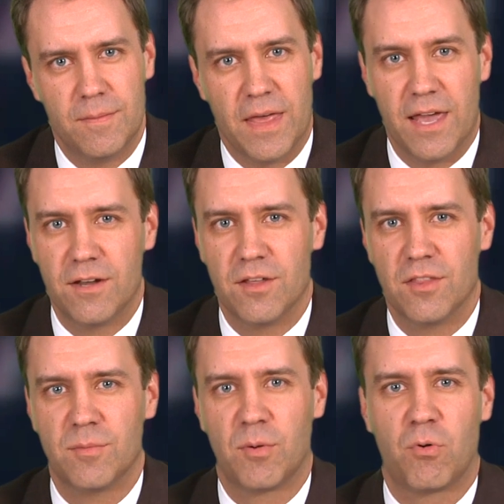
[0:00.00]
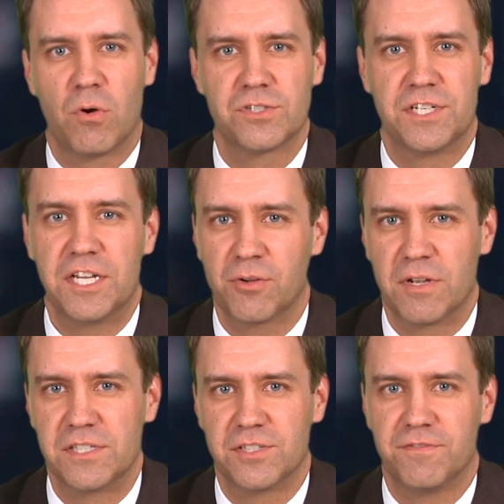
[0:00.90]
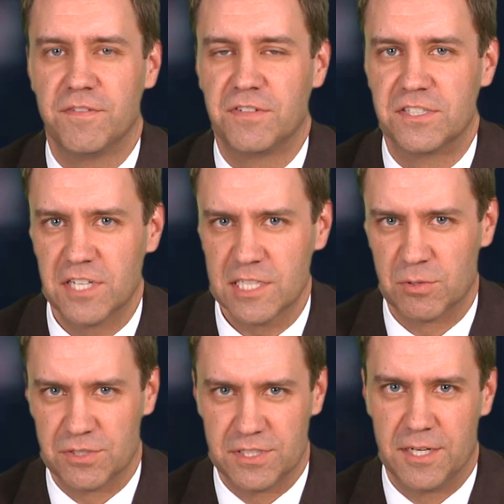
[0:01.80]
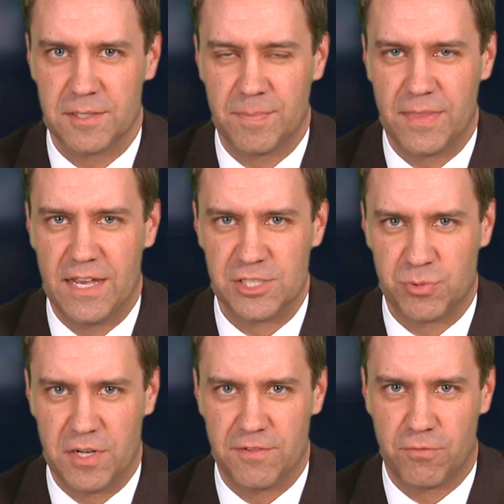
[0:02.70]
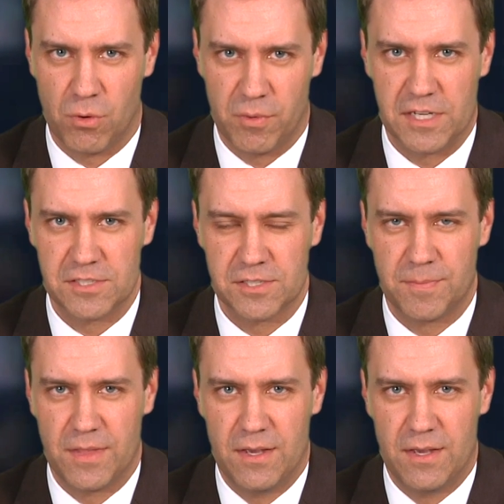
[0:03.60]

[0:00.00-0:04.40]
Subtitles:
and the proportion increased to 56% at 24 weeks.